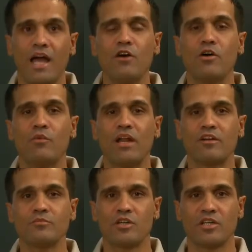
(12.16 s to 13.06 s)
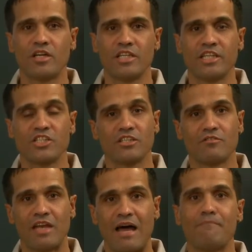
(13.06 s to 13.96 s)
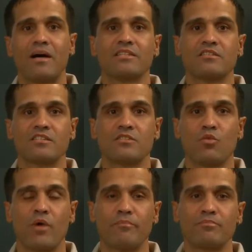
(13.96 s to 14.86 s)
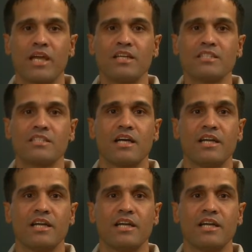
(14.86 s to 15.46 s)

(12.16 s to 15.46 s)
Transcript: Hello and welcome to another edition of Lab Matters webcast,